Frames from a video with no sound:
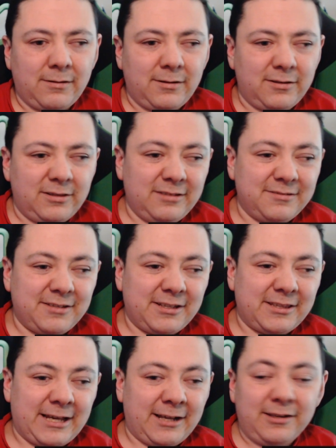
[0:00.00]
things like
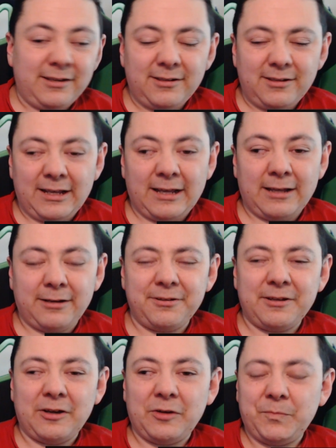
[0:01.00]
that.
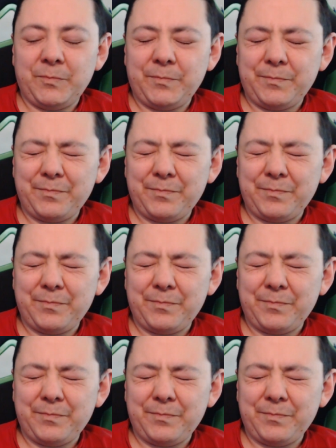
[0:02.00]
And